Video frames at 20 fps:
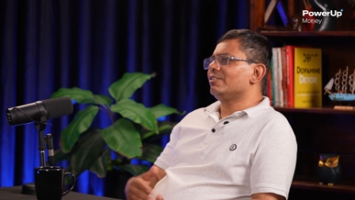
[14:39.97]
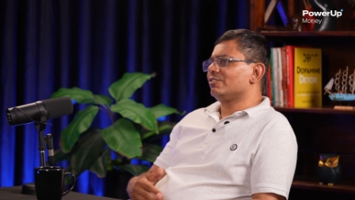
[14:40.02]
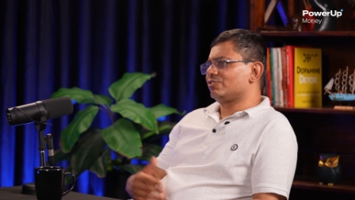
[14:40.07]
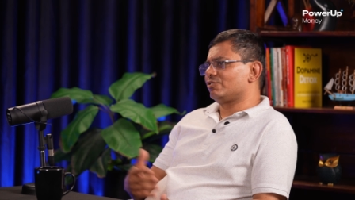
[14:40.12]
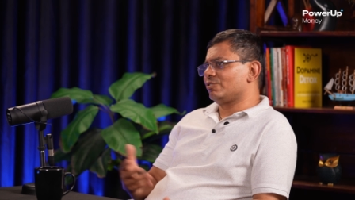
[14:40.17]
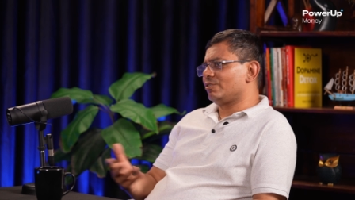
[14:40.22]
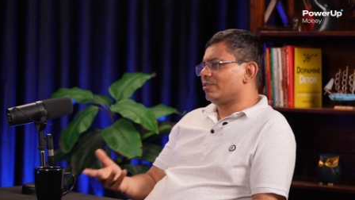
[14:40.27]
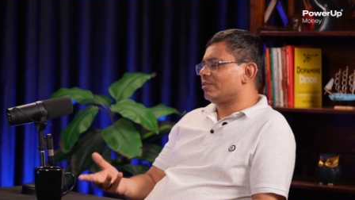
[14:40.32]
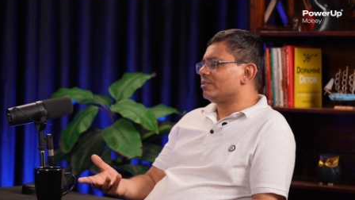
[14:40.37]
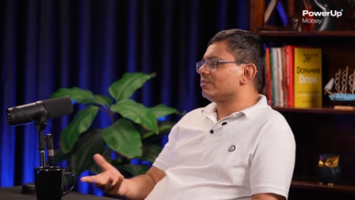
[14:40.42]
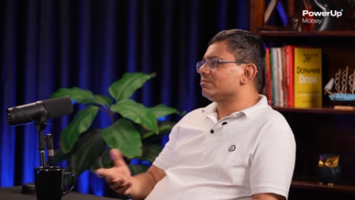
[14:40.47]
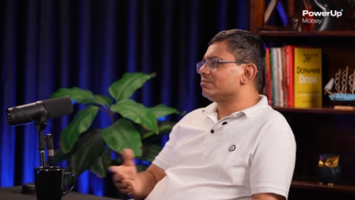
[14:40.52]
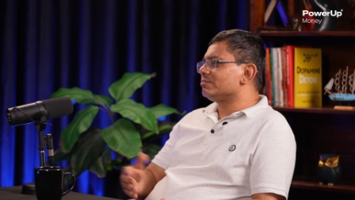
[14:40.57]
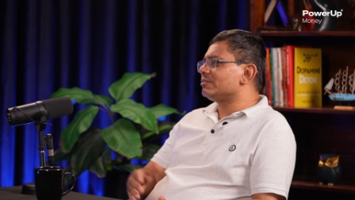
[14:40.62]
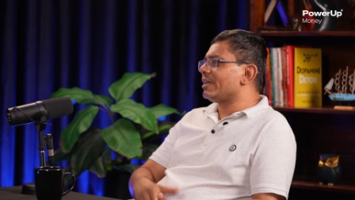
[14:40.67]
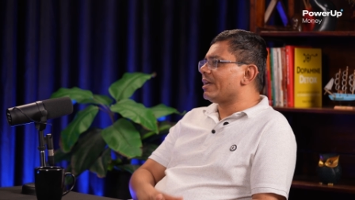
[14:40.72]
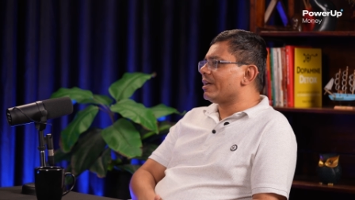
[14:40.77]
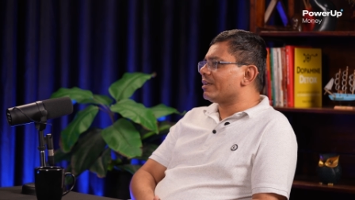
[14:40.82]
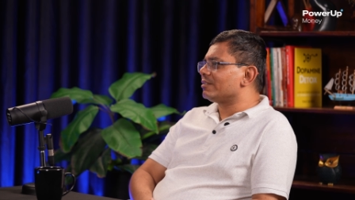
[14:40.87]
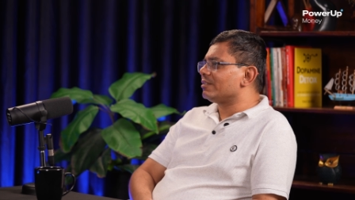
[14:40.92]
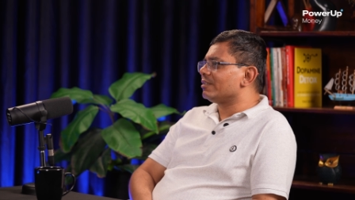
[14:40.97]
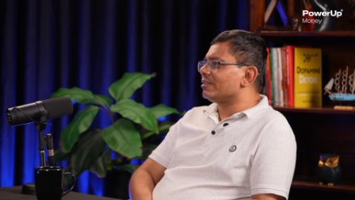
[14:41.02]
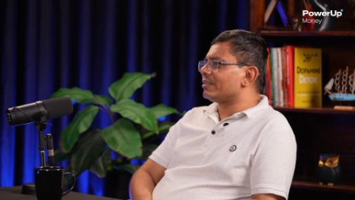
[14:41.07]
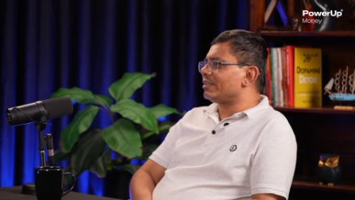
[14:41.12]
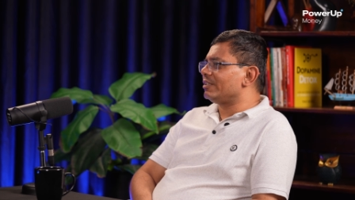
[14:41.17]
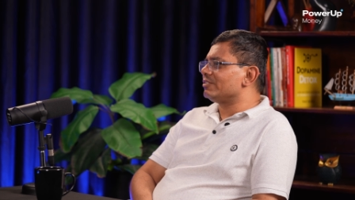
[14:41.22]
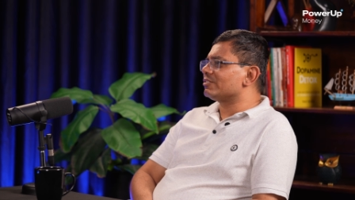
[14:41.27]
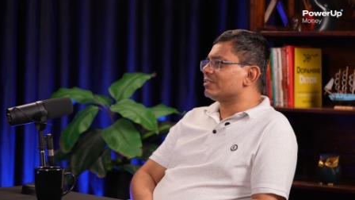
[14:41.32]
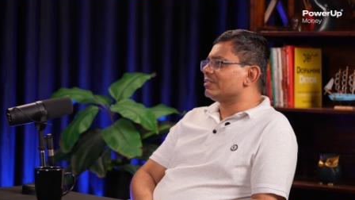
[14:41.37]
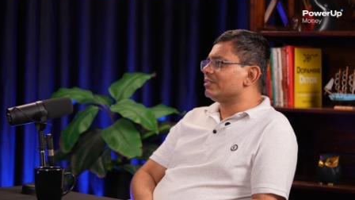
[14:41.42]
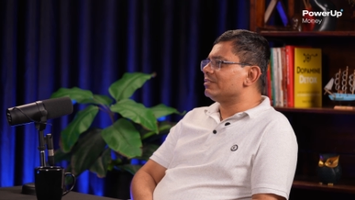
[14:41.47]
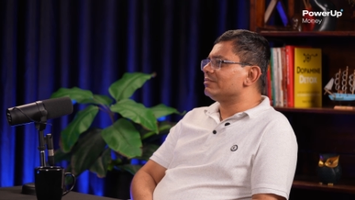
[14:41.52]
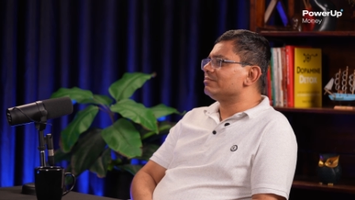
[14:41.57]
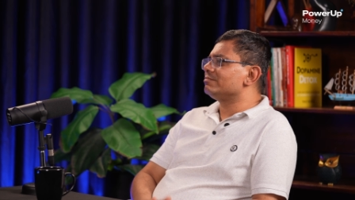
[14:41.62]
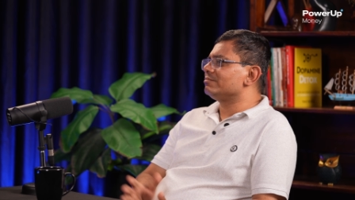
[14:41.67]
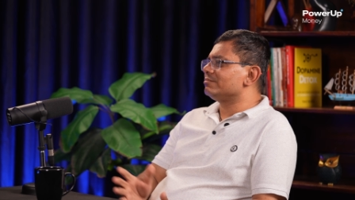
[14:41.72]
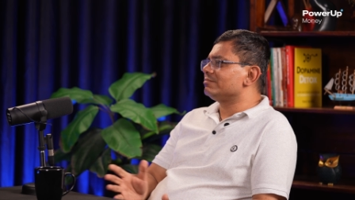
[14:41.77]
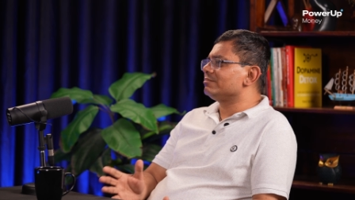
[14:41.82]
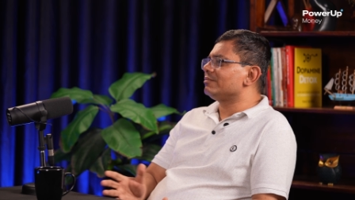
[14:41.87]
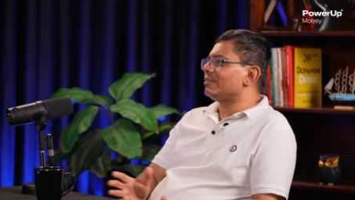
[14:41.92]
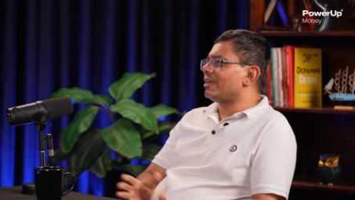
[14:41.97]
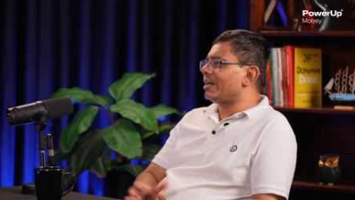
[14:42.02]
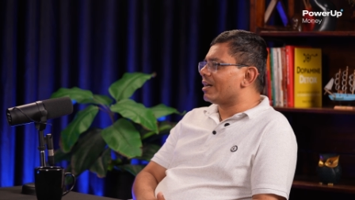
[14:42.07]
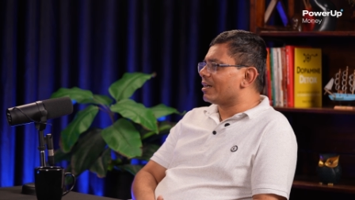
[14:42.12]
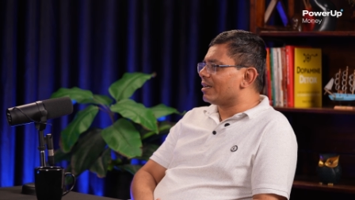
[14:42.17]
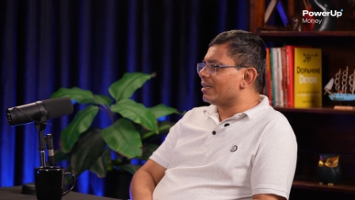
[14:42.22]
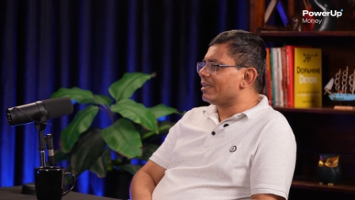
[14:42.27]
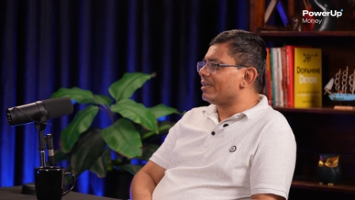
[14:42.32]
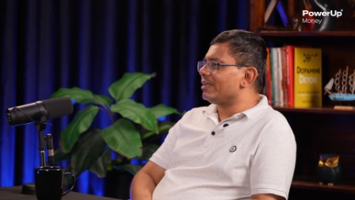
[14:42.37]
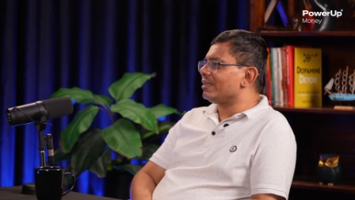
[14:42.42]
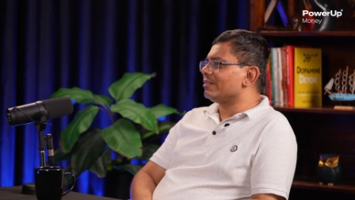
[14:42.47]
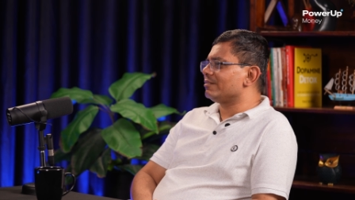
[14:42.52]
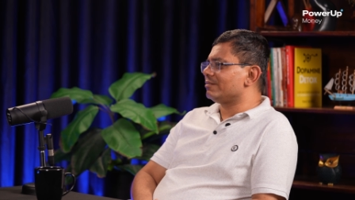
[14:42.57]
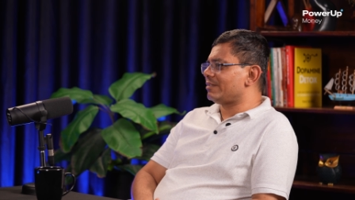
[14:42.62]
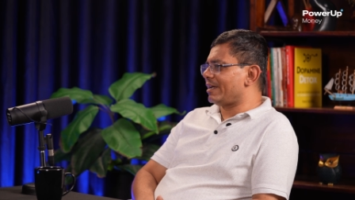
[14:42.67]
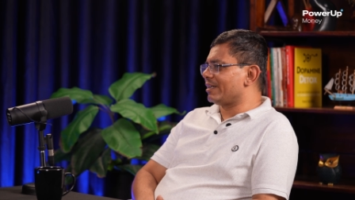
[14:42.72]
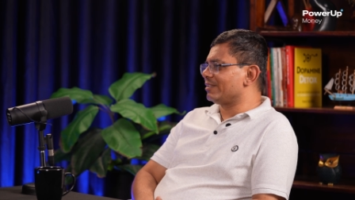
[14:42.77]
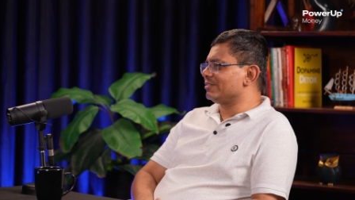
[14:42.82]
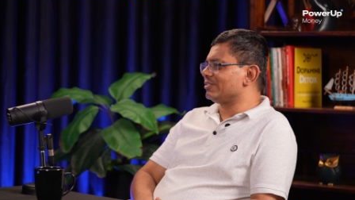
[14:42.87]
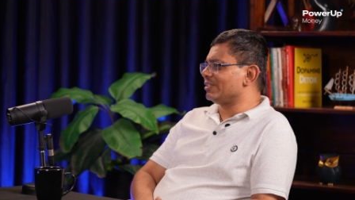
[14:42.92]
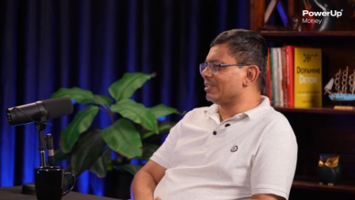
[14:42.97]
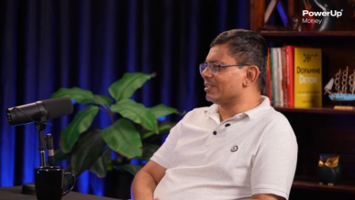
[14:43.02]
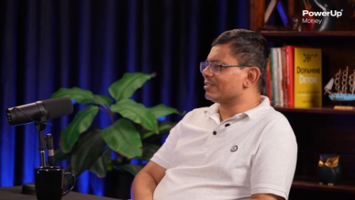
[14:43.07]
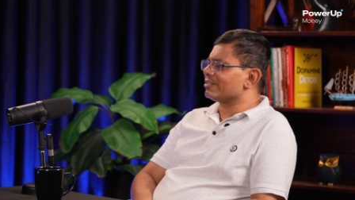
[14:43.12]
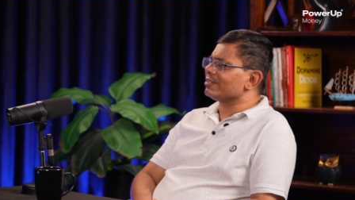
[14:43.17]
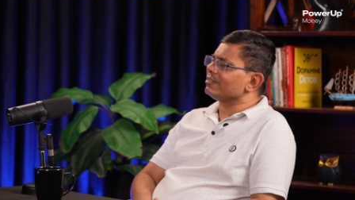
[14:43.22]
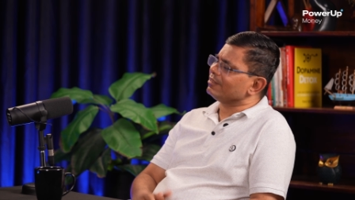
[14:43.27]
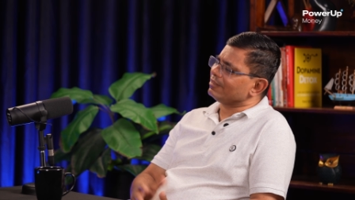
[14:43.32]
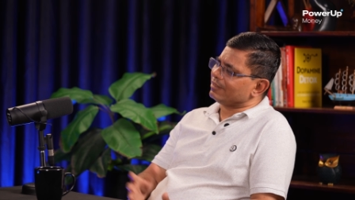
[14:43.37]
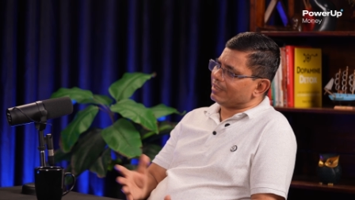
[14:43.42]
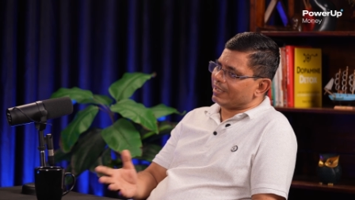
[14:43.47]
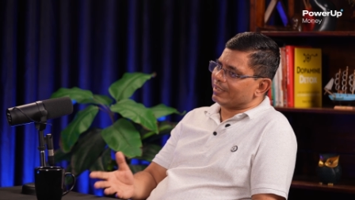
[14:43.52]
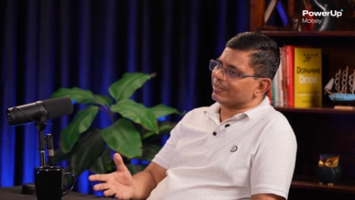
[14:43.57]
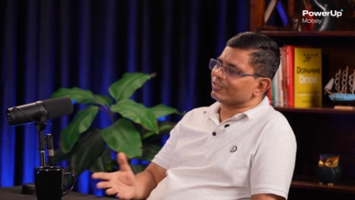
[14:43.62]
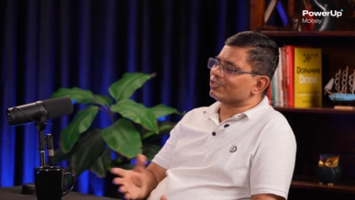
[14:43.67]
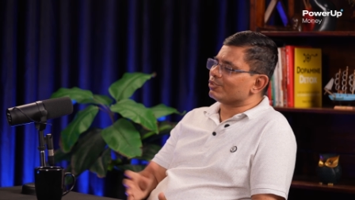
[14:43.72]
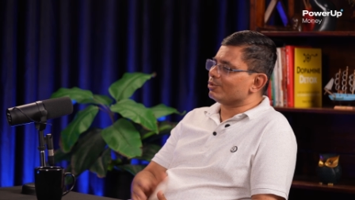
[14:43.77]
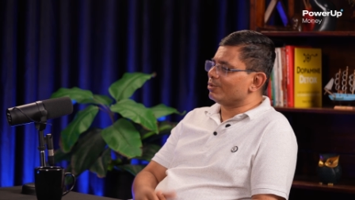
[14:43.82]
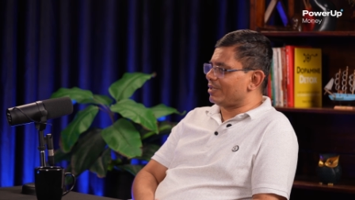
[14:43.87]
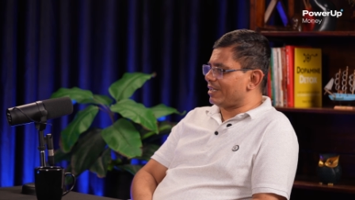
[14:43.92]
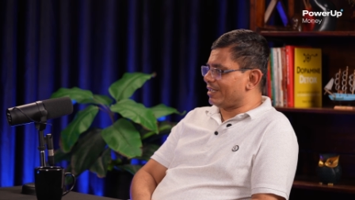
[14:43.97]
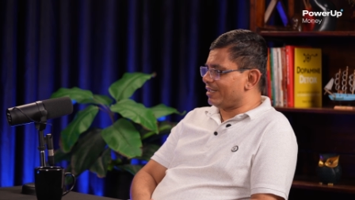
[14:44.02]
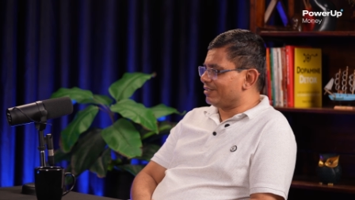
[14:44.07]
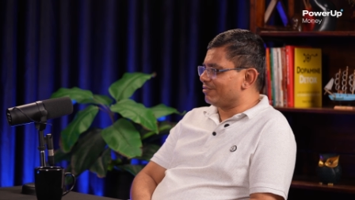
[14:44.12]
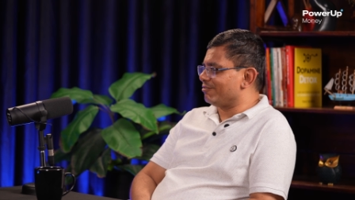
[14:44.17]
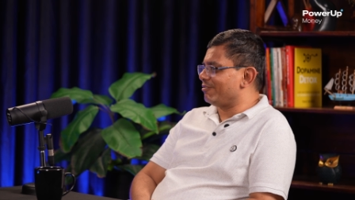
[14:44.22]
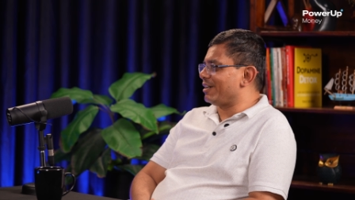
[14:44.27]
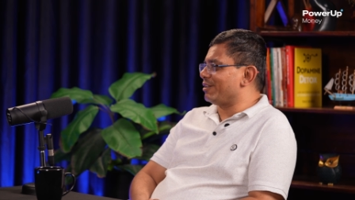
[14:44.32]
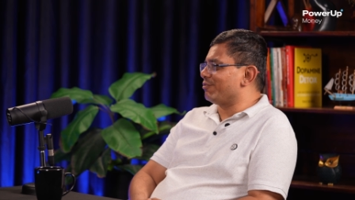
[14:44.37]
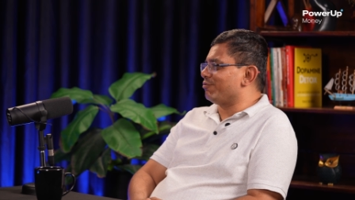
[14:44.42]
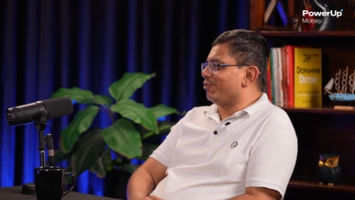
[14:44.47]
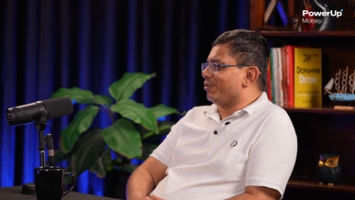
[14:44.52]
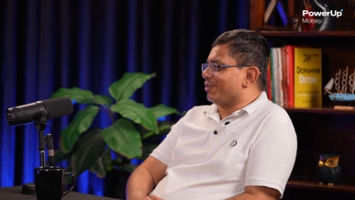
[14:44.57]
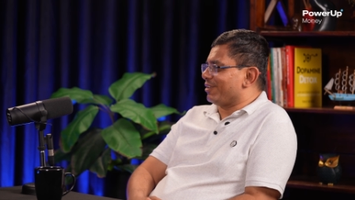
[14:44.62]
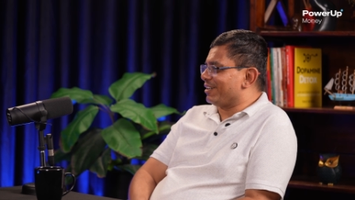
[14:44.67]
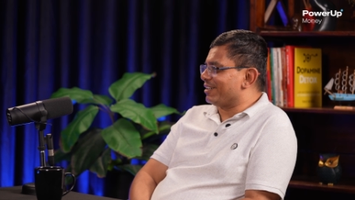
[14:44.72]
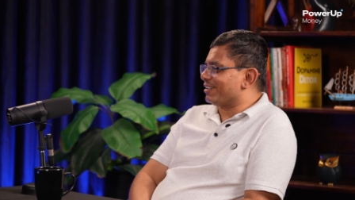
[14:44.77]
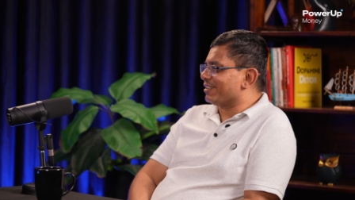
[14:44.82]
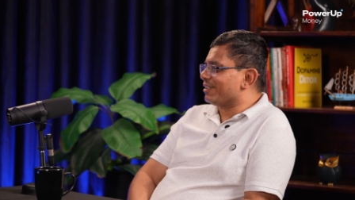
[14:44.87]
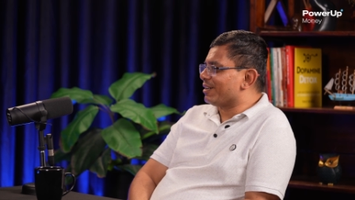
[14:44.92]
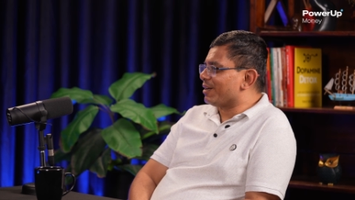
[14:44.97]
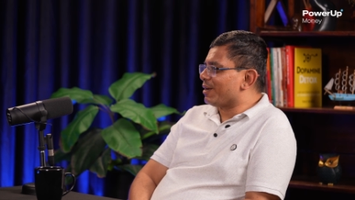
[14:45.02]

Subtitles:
So there the risk hardly exists. And so I went for it.